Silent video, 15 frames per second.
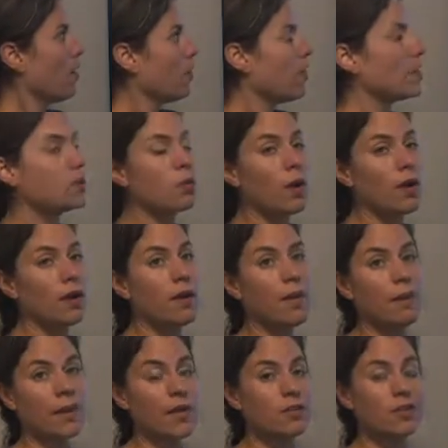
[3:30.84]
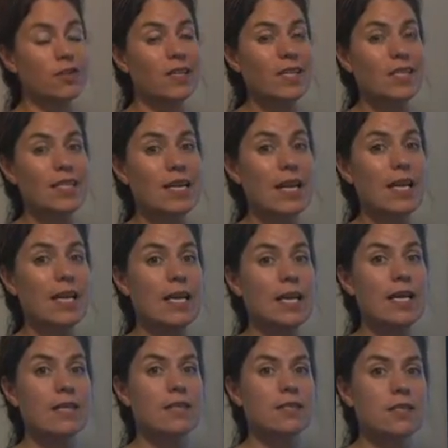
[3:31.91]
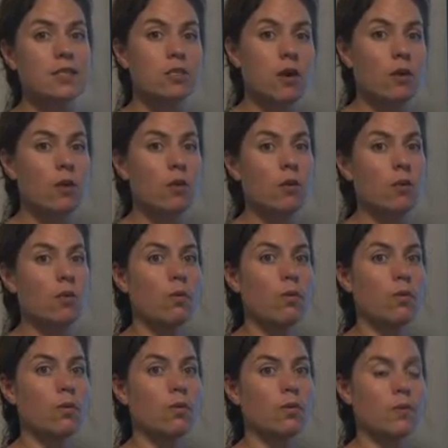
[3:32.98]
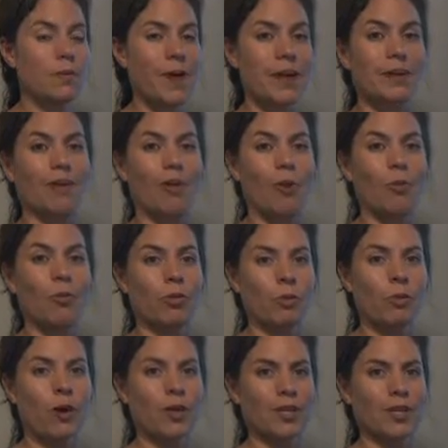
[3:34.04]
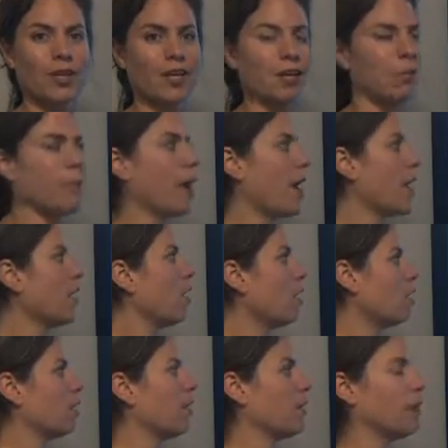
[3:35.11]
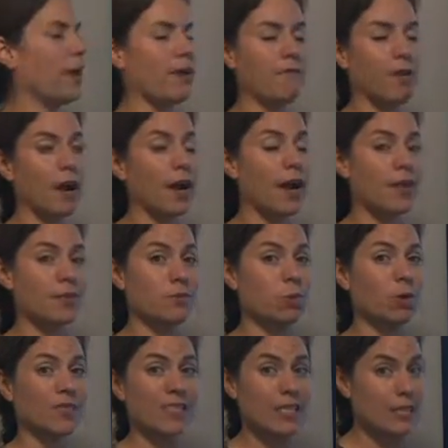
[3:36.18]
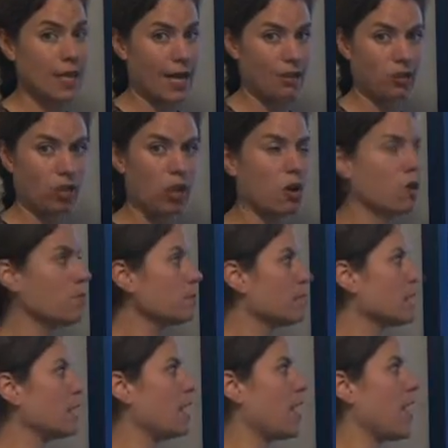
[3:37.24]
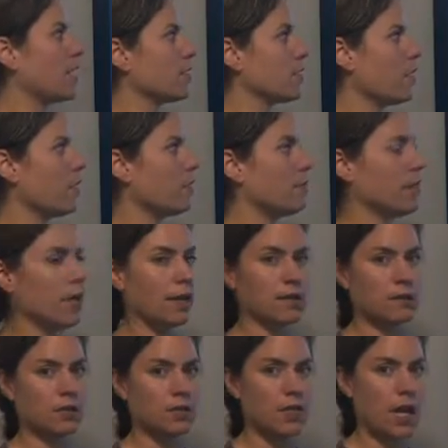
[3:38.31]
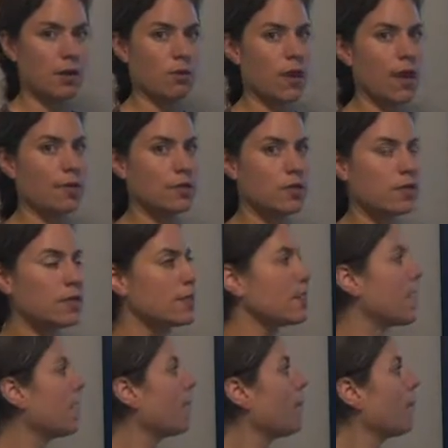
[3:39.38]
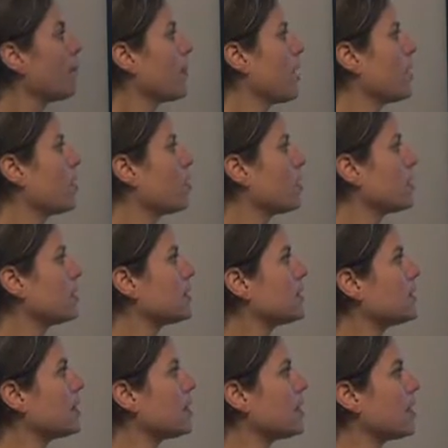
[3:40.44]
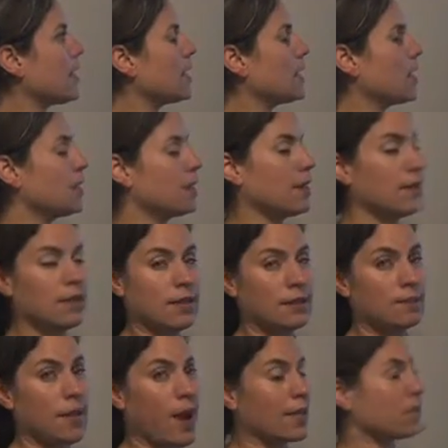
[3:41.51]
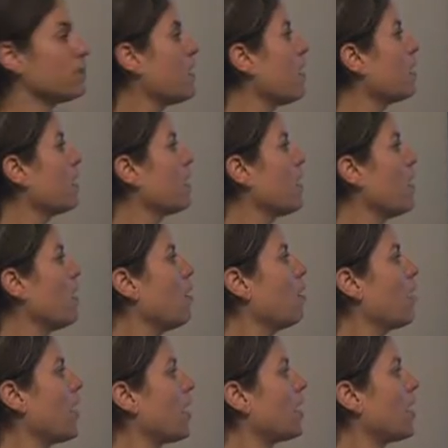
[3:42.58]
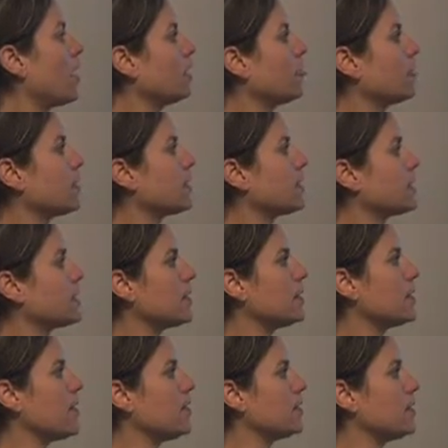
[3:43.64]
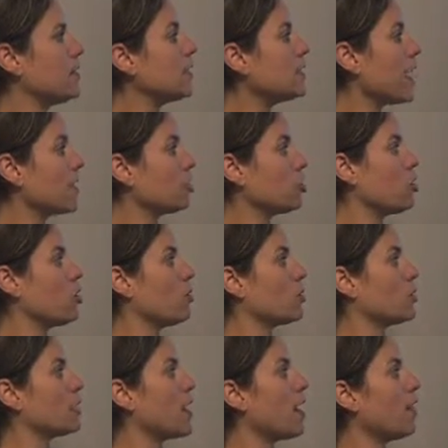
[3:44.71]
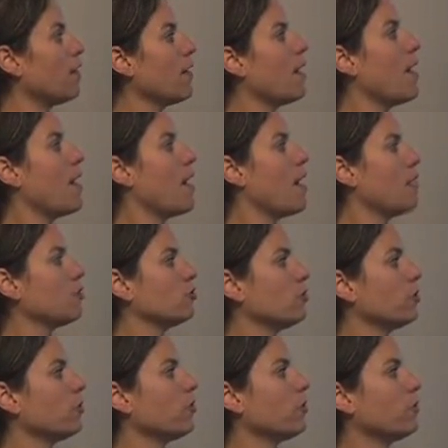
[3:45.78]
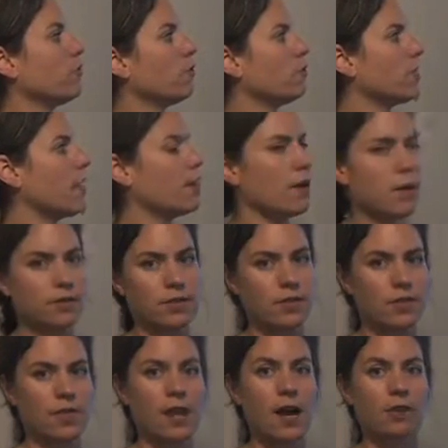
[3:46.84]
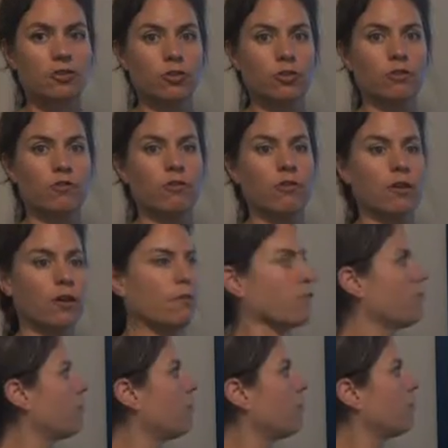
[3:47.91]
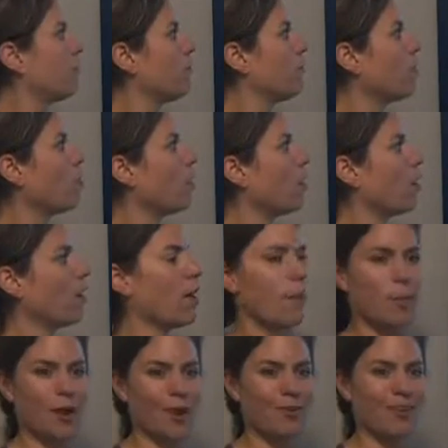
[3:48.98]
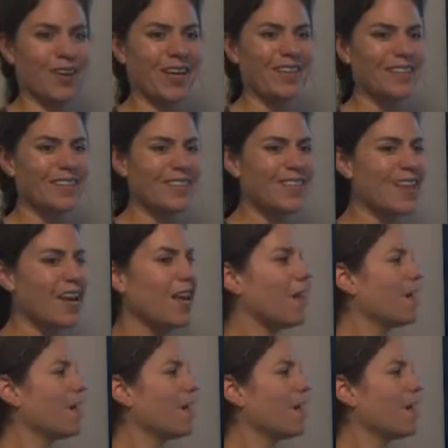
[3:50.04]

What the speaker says: This one, because real estate is so dependent on the product that you're buying, Oakville by far has more detached homes than it has condominiums or townhouses. And you can see that this past month, we had 167 detached homes sell, 144 townhouses, and 144 apartments.